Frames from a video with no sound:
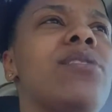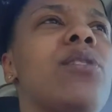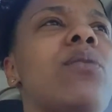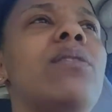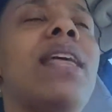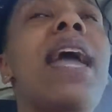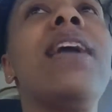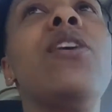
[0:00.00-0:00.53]
So
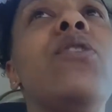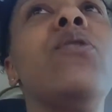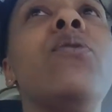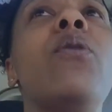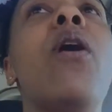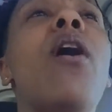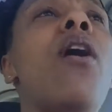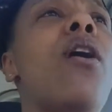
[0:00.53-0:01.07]
thank
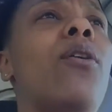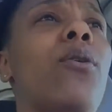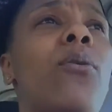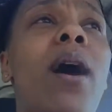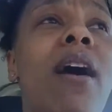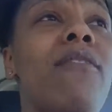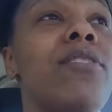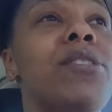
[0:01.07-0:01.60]
you all,
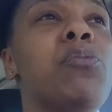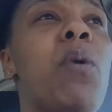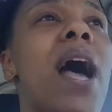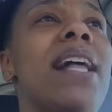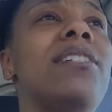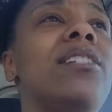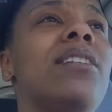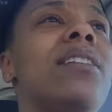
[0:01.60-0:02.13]
whoever's
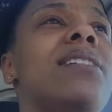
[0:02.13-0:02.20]
watching